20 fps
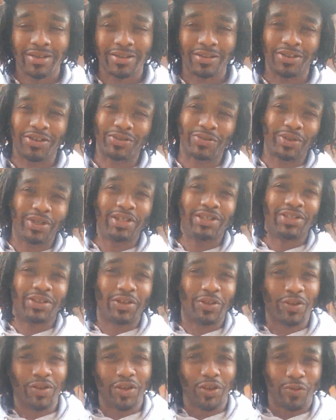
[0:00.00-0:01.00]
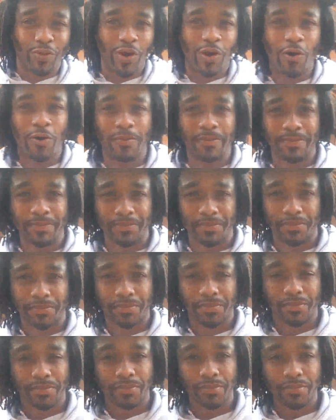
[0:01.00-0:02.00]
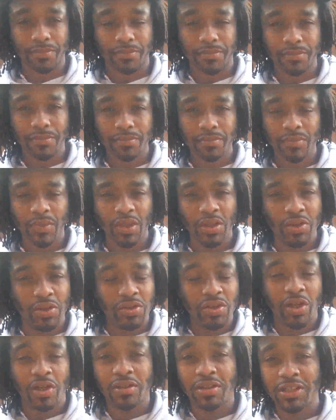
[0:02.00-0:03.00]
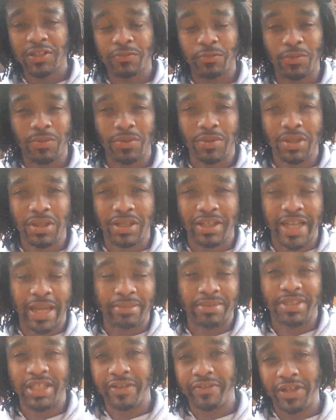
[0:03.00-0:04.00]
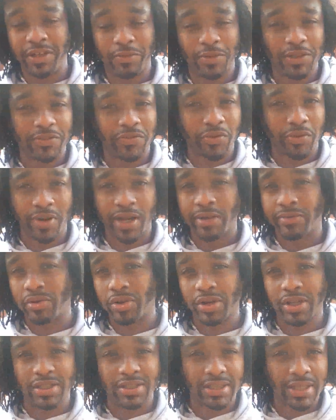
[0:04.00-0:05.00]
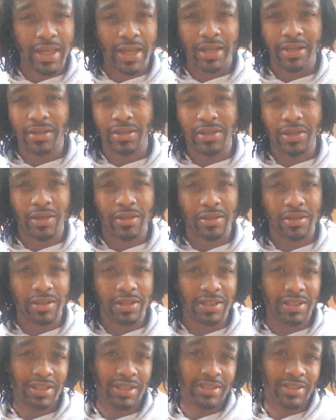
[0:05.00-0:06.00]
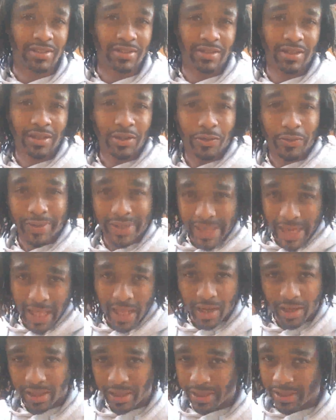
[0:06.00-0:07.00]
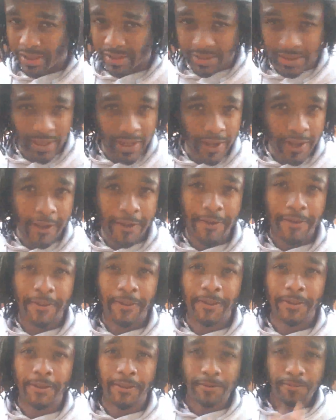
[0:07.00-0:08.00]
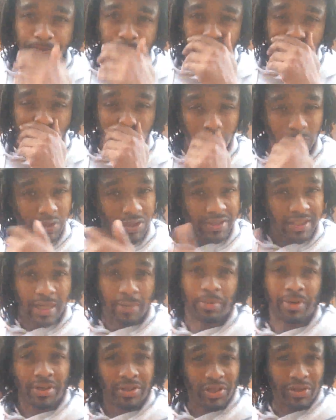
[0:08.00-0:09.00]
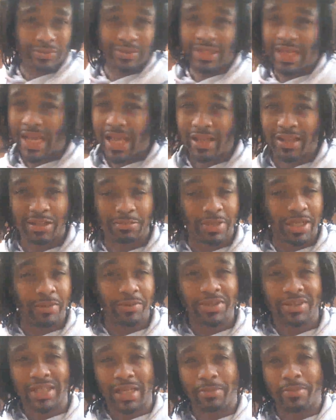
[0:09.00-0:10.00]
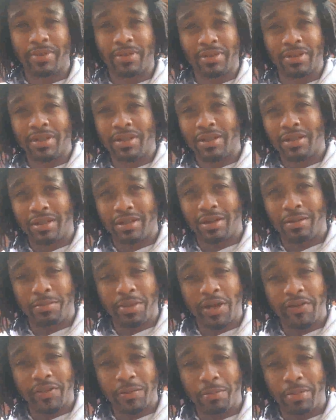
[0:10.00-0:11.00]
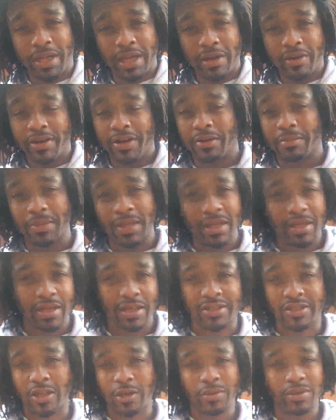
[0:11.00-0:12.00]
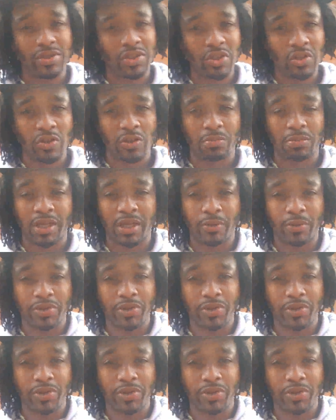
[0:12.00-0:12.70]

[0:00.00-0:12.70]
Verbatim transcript: Your trees are going to grow. You thought this captivity was forever, and it's not. You thought this isn't reality, and it's not. You're stepping into reality, man. We're stepping above the barrier, man. That's all we're doing, man.